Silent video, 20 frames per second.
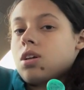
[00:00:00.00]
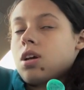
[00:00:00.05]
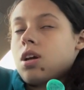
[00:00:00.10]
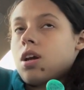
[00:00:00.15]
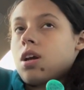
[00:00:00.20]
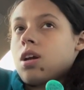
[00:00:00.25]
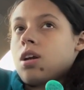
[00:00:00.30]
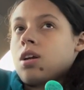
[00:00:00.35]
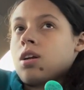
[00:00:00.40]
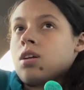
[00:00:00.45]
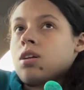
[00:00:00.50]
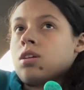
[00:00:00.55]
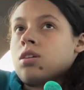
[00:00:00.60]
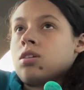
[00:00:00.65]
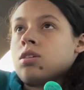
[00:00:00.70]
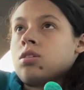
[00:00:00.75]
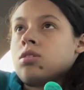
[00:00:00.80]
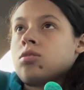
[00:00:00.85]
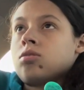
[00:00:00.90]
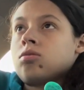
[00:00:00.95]

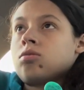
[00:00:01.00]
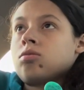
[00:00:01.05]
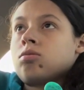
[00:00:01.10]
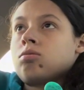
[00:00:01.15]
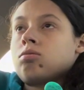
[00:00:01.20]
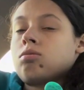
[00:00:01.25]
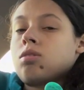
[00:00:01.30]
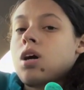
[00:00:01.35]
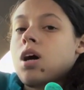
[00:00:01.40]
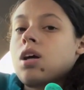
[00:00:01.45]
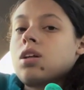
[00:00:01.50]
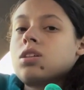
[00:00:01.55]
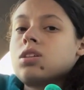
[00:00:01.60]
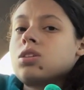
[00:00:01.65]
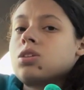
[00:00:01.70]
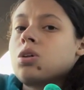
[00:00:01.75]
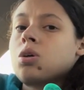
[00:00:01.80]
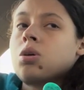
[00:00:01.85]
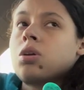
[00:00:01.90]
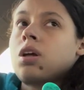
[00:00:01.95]
And I
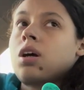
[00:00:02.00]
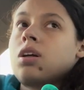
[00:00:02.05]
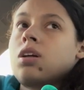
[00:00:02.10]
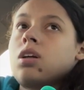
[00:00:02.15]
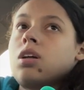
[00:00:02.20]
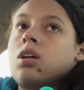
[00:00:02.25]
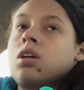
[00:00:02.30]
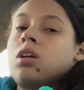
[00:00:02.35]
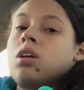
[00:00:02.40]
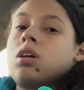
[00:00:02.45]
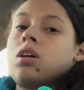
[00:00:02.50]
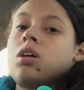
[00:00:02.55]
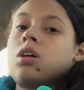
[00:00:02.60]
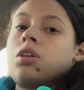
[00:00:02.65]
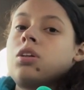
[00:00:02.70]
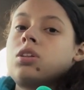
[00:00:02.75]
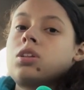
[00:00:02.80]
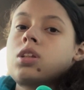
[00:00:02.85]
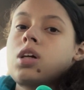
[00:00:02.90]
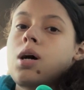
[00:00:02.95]
just don't like any
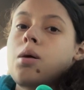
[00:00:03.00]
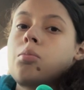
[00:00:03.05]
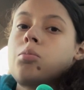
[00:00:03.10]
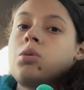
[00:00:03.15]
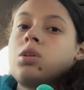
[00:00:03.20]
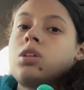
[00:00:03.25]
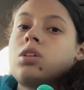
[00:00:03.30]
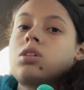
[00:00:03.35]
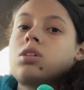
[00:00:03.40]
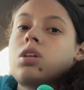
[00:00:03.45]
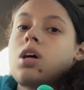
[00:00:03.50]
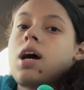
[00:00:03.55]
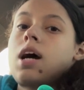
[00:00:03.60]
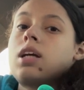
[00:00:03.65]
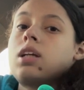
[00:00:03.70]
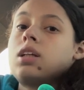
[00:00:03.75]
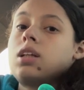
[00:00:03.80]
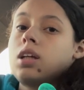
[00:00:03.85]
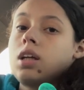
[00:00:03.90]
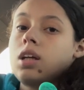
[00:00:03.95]
other toppings. I
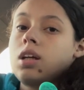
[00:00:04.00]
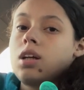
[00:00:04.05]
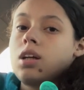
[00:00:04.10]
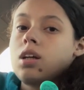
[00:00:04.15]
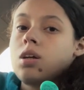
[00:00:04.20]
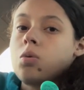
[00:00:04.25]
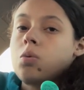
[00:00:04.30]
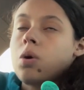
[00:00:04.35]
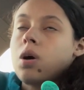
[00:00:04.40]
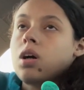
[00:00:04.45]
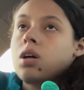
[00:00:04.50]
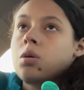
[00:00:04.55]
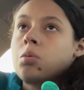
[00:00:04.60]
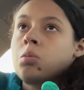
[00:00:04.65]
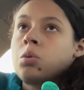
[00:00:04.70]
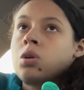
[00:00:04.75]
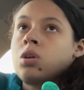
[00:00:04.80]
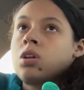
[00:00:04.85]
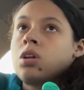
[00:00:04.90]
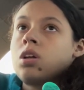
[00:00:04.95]
did get
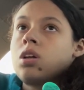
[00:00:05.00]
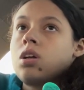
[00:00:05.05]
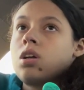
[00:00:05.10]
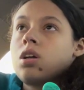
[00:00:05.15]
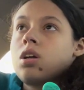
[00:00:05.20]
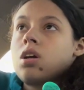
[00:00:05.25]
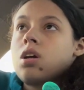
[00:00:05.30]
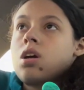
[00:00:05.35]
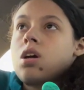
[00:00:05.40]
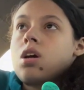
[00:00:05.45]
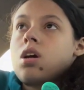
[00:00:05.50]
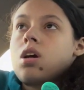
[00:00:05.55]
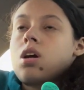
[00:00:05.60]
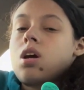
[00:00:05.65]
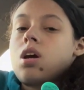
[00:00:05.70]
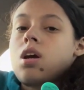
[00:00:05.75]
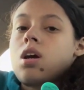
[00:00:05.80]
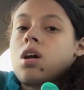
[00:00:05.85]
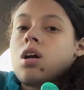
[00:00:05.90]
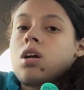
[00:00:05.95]
guacamole
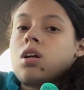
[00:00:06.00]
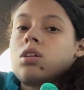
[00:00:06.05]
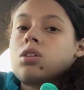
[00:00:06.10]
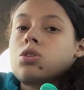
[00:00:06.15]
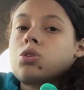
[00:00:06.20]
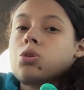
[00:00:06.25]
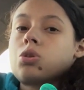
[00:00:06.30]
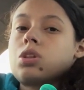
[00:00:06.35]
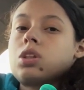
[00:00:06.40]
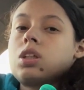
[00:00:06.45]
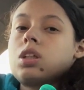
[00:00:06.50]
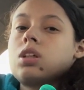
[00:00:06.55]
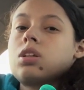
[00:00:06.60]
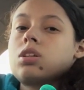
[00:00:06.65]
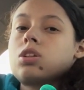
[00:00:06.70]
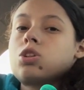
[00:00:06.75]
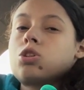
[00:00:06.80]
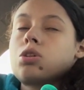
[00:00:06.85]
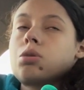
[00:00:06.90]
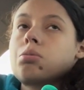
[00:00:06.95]
and tortilla
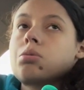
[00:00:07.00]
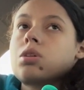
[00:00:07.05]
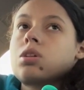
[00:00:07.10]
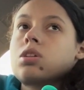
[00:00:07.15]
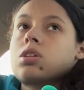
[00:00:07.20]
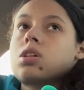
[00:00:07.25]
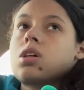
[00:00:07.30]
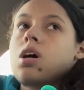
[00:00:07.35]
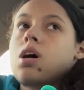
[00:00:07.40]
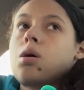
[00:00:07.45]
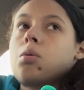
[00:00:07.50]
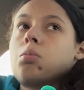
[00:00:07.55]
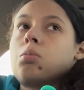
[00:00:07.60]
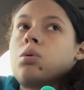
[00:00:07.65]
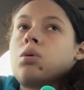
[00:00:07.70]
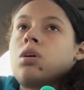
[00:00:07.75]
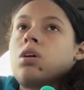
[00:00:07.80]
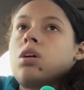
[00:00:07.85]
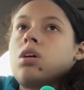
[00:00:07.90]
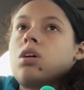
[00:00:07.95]
strips on top,
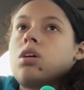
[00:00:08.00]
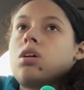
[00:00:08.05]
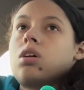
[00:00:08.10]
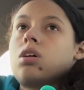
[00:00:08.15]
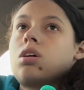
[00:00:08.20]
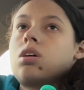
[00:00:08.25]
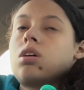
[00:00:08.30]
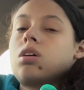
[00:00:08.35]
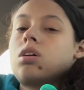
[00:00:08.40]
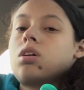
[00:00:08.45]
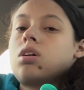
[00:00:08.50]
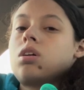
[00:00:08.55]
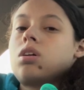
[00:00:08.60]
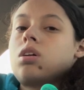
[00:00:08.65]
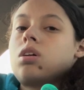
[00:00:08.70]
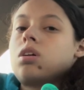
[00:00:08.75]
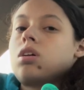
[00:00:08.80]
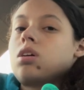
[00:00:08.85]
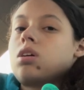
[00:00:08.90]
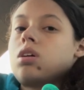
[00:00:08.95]
but
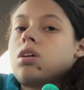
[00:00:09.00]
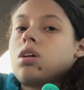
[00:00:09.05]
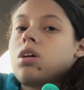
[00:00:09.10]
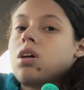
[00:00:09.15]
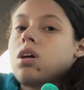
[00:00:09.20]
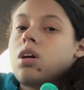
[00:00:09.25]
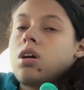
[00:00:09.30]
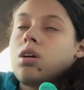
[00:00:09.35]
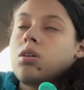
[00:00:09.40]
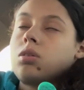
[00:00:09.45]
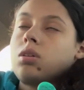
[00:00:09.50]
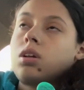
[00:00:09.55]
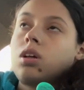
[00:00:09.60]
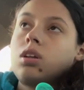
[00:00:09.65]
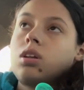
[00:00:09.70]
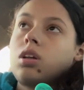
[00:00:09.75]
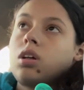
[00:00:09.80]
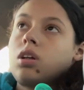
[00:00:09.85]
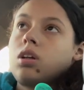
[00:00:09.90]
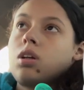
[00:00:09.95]
I don't
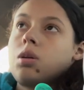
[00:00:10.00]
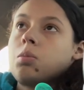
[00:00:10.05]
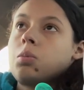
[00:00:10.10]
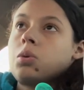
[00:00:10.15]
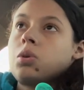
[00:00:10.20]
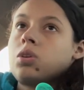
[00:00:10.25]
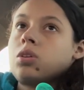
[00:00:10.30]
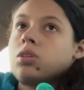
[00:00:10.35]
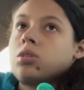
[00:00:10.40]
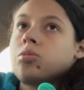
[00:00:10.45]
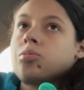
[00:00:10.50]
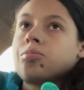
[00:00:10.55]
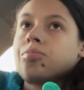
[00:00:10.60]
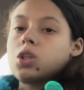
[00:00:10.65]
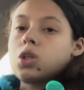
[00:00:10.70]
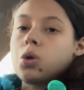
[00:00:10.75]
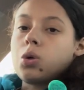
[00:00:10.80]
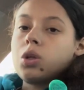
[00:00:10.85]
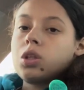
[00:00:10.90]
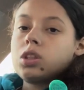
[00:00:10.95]
like that anymore.
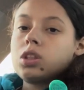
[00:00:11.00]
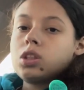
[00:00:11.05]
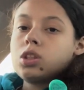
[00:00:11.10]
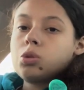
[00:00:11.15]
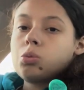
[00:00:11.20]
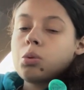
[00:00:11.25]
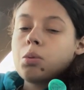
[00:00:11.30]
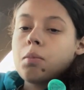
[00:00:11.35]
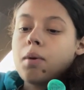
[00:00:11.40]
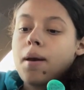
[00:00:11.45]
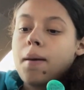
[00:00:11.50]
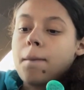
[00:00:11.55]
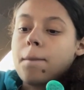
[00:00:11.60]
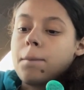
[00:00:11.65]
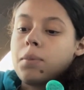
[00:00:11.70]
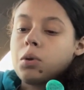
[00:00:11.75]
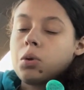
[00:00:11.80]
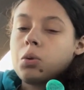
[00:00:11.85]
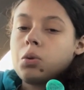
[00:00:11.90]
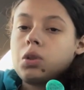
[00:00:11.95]
So this is what my
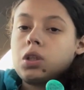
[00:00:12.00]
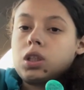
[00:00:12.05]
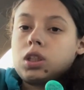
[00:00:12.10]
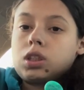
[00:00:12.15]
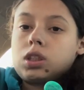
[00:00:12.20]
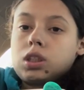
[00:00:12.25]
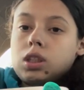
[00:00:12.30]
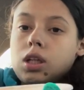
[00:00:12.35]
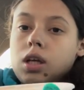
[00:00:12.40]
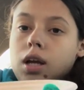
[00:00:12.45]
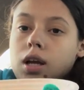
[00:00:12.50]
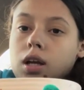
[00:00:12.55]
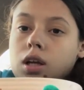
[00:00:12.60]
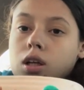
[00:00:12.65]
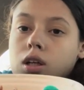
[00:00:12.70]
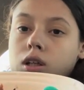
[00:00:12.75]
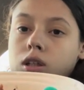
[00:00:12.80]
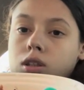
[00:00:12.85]
bowl looks like.